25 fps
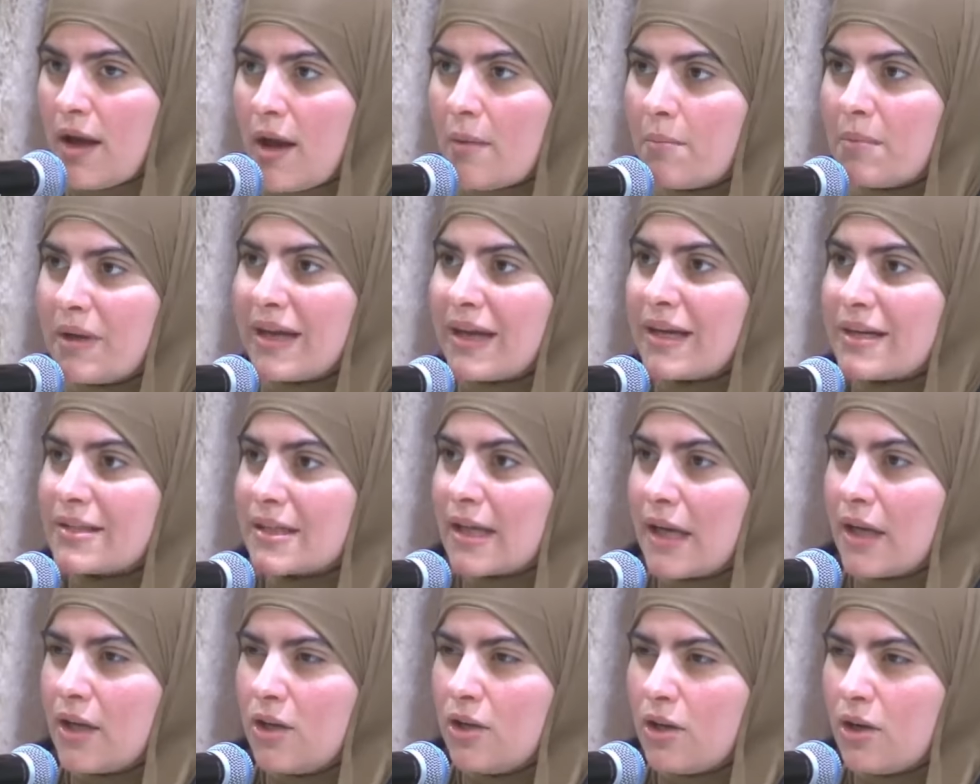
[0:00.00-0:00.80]
Because
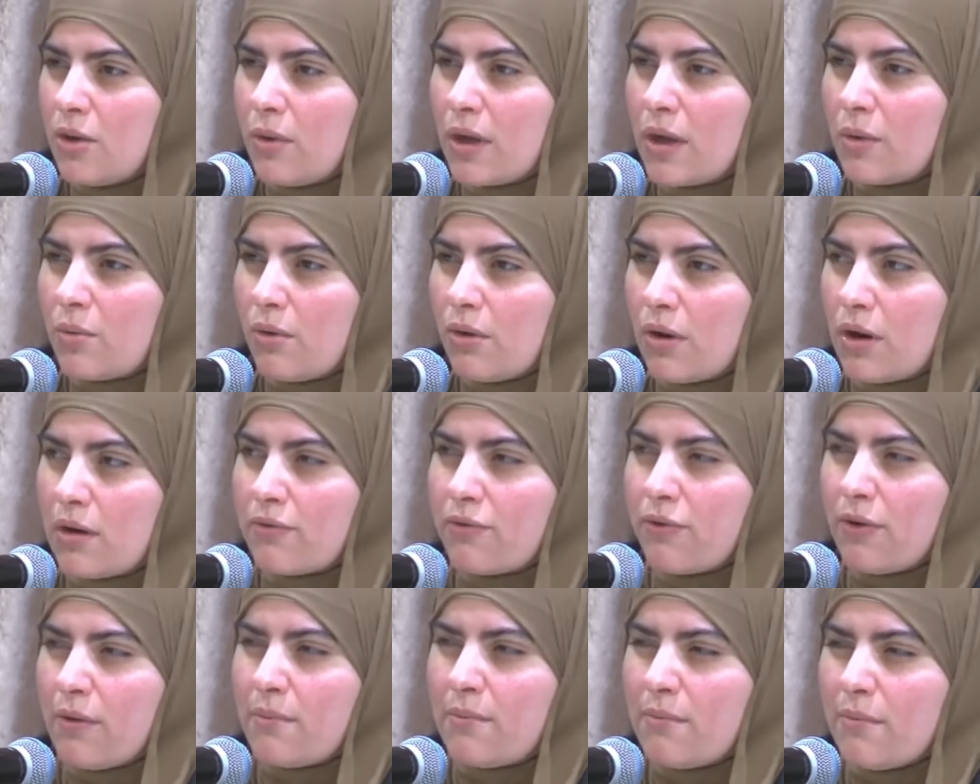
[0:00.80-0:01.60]
I knew we wore it
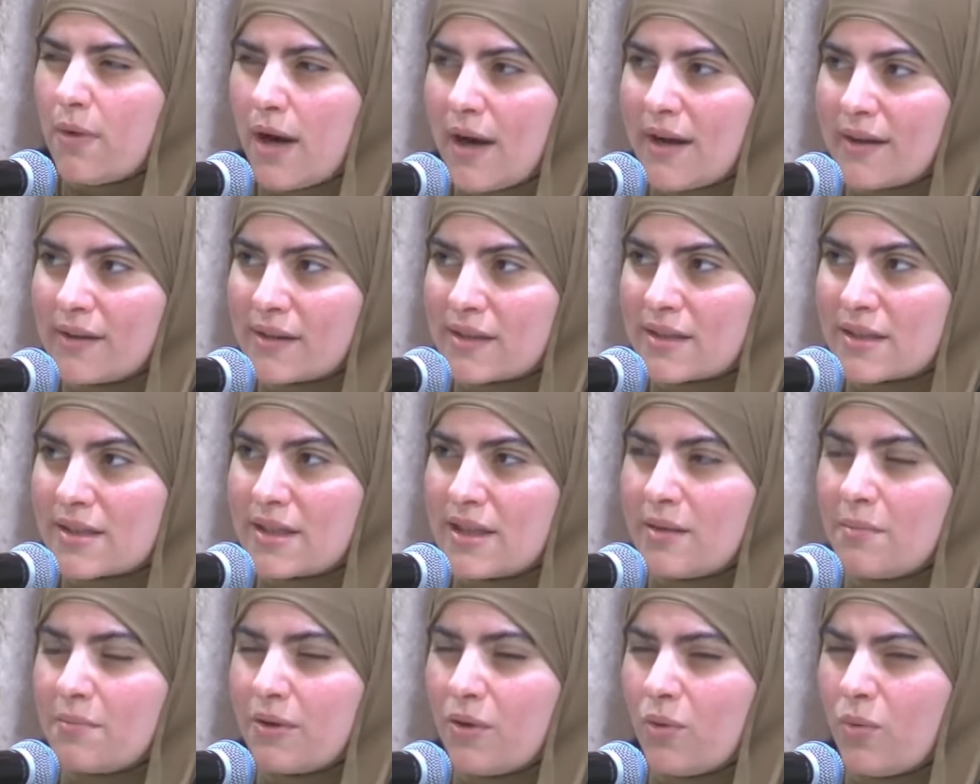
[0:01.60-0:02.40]
for
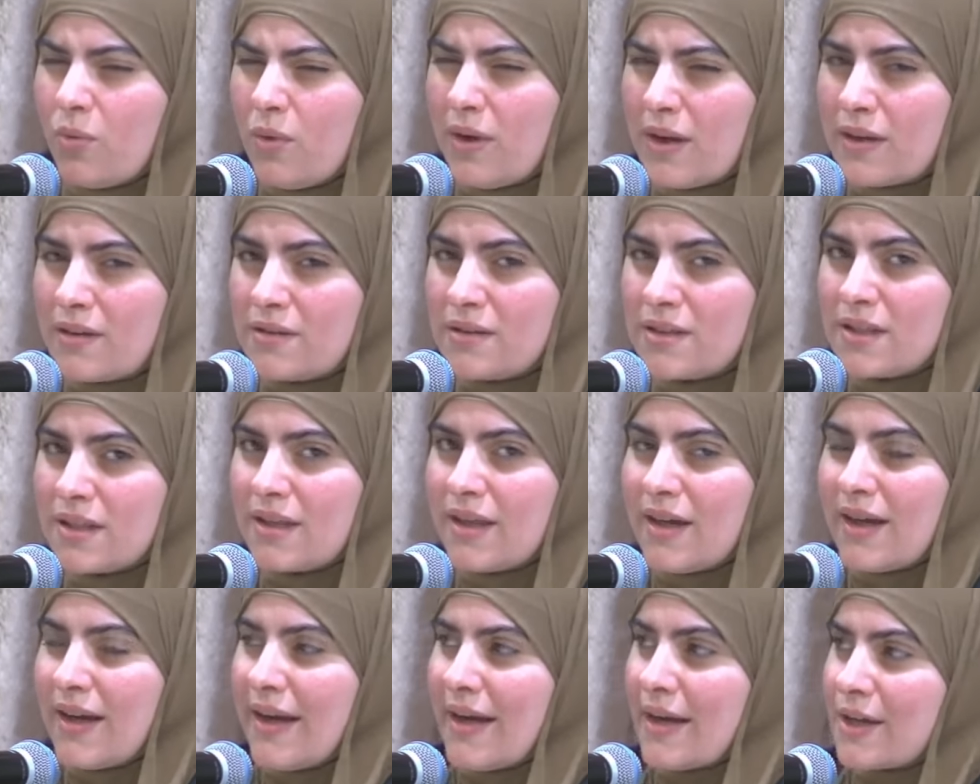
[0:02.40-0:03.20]
modesty, but what did
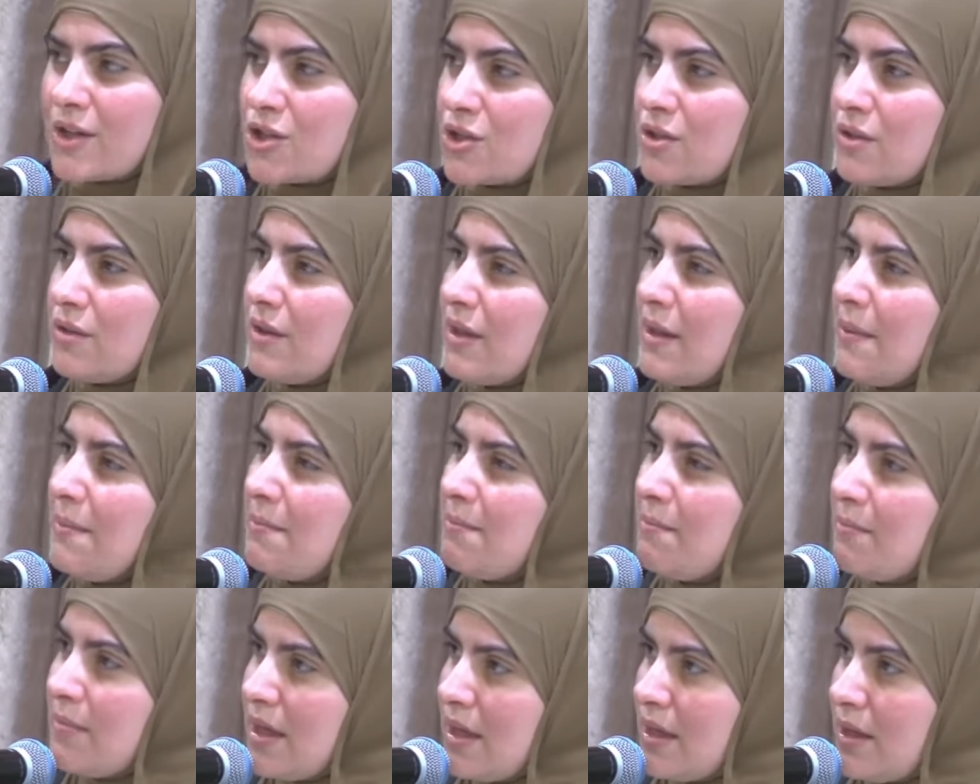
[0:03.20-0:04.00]
that actually
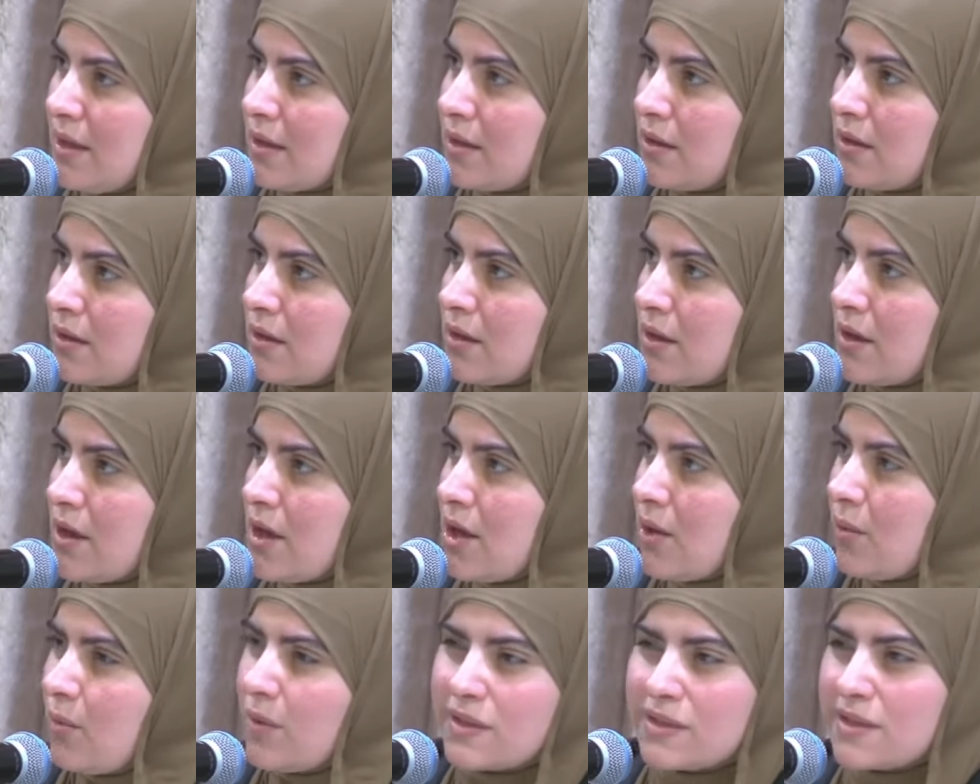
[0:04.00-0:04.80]
mean?
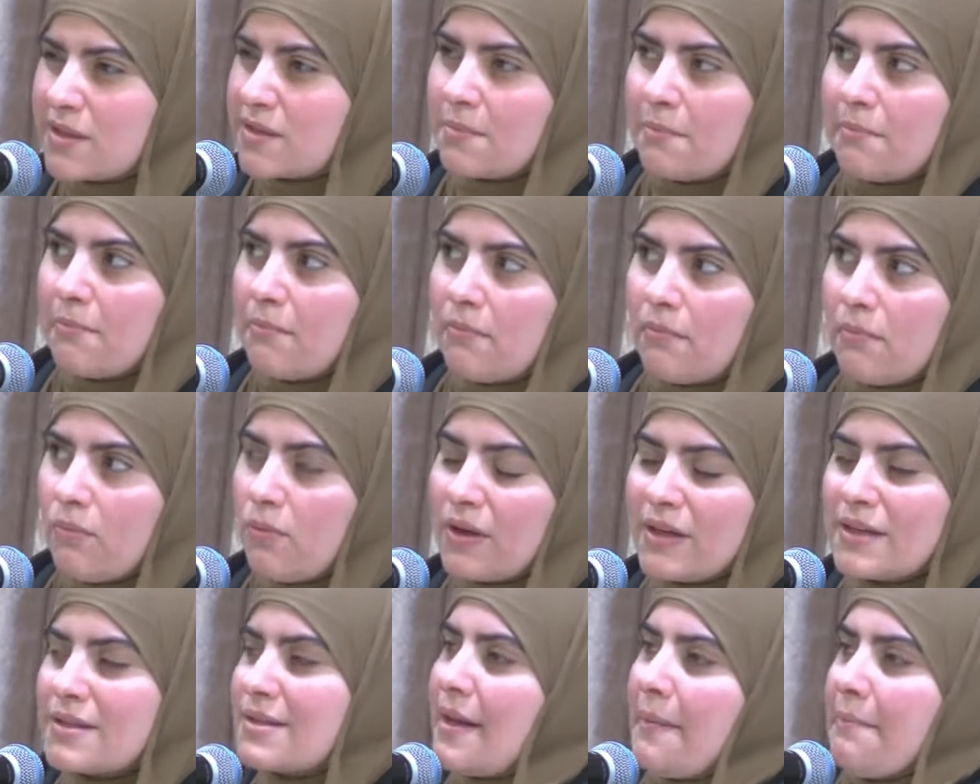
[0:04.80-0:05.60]
What does,
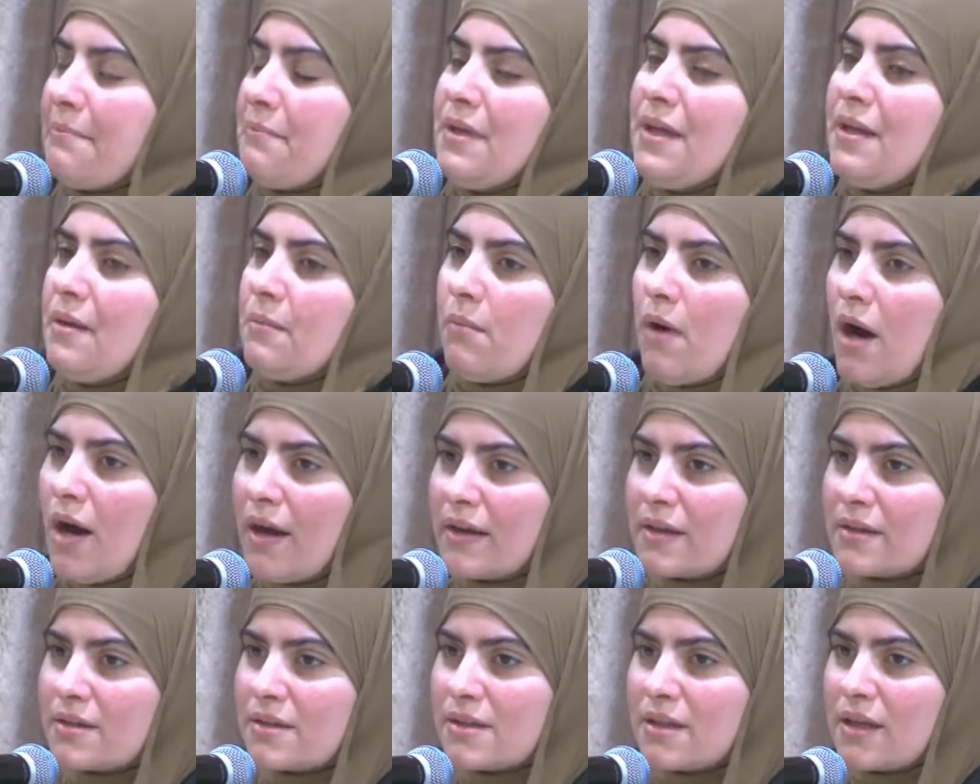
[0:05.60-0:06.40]
what does that mean,
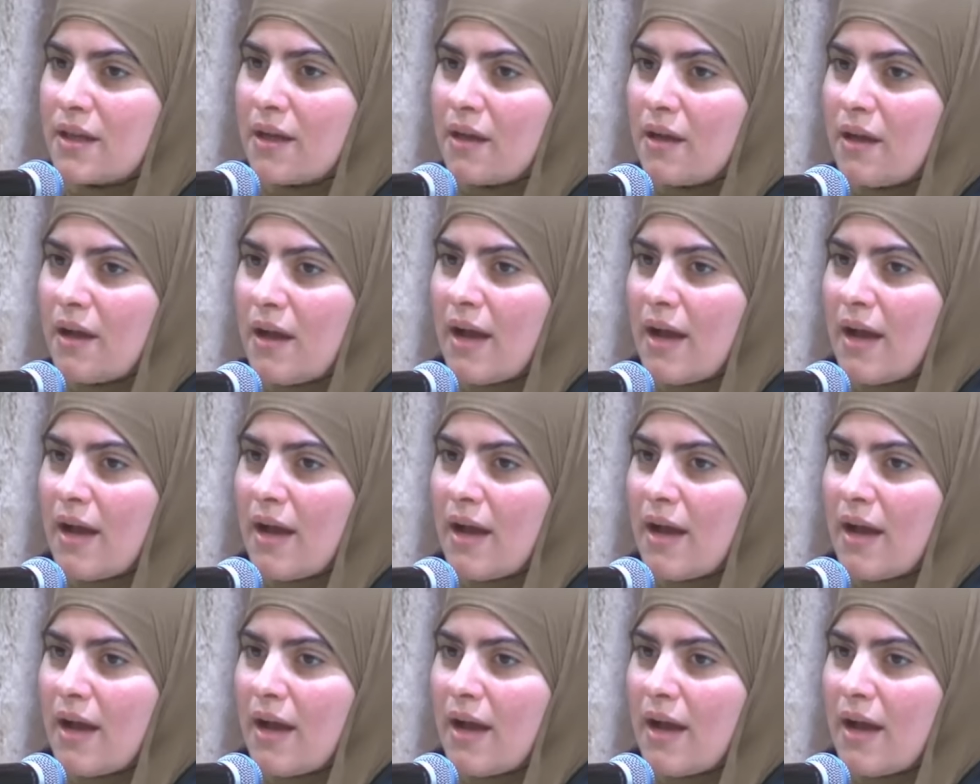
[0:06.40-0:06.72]
modesty?